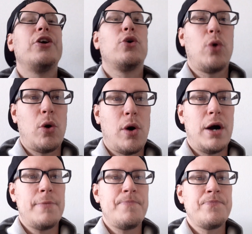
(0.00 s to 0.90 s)
and grow
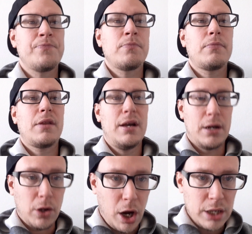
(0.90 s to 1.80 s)
on in
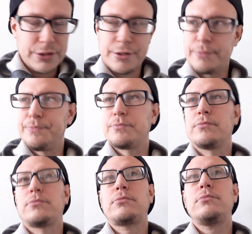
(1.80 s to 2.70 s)
a loss.
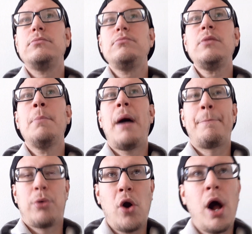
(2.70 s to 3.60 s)
My
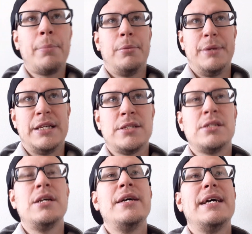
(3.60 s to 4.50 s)
problem
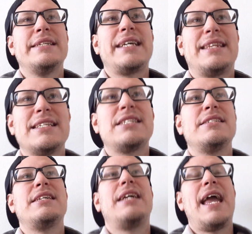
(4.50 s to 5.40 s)
is that this
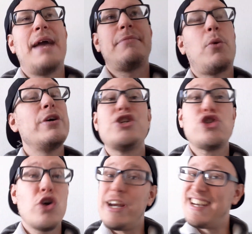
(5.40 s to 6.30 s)
is a game that we
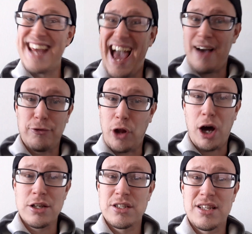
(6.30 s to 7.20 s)
shouldn't have
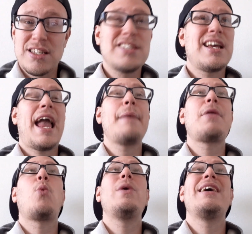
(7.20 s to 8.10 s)
lost. This is a game
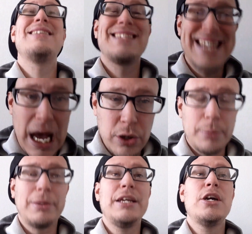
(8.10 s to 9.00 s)
that we
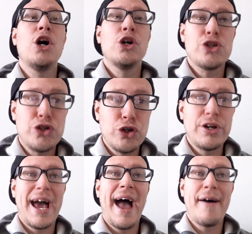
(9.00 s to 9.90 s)
undoubtedly should
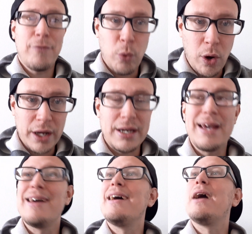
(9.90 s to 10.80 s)
have won,
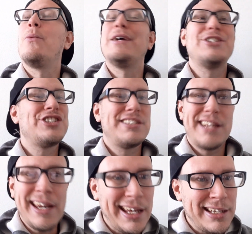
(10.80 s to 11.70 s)
and we just
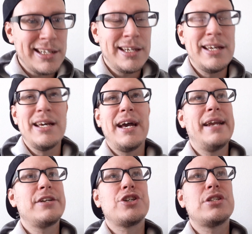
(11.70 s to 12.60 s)
didn't.
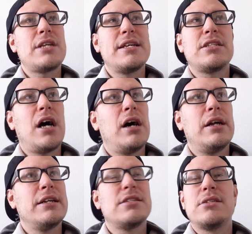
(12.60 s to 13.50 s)
And it's just,
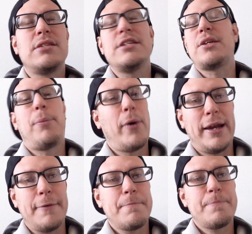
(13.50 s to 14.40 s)
it's disappointing.